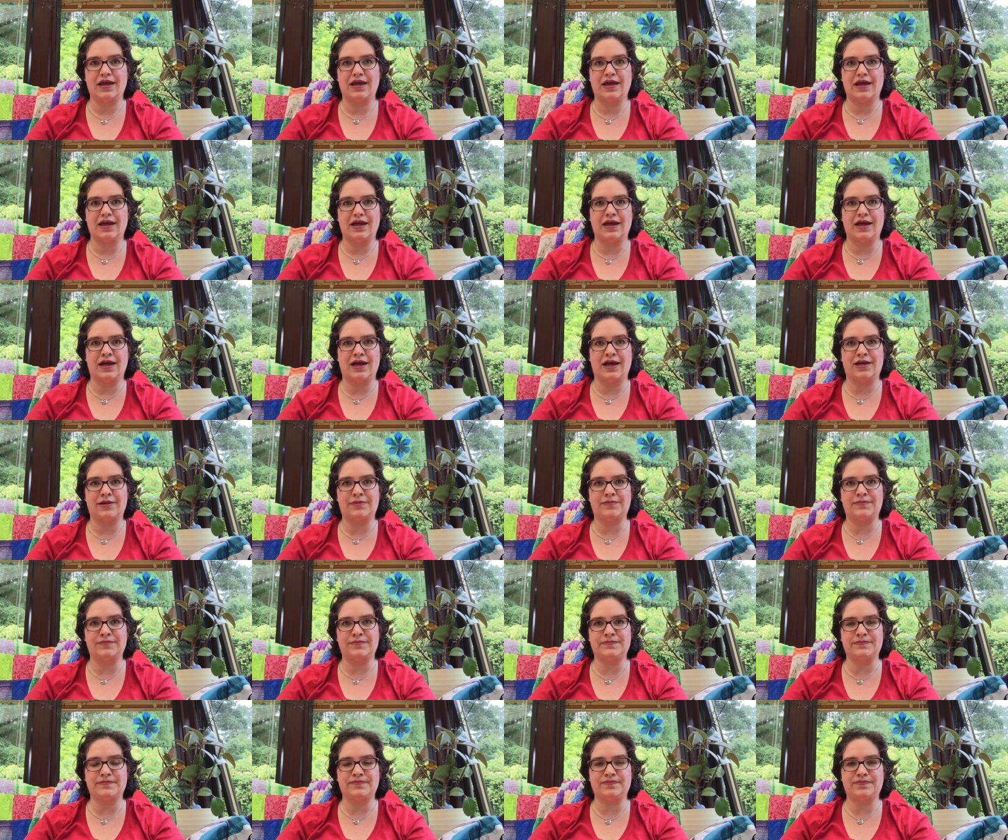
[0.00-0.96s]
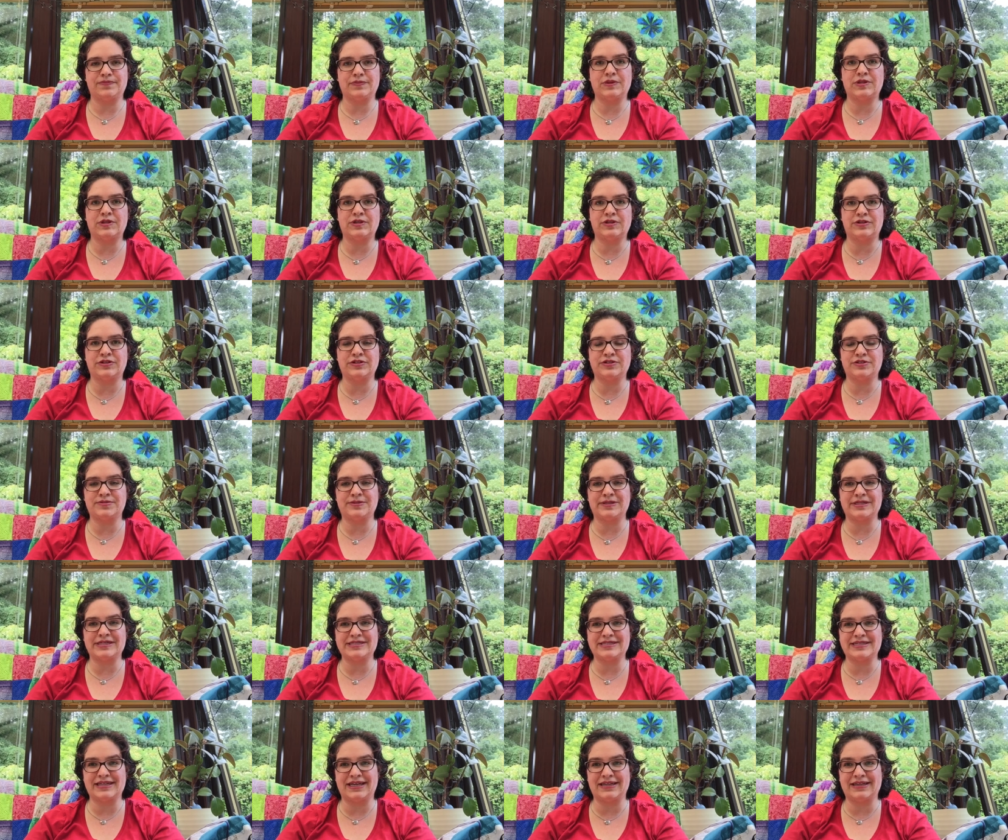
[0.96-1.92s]
The nursery
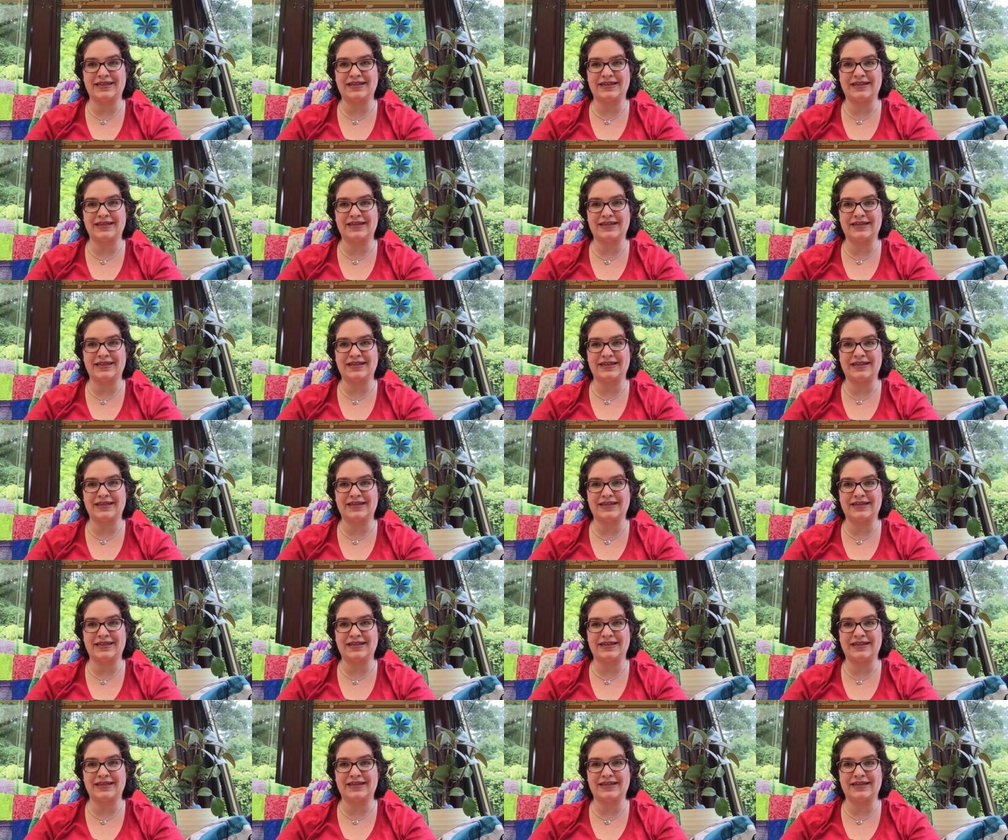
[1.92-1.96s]
has said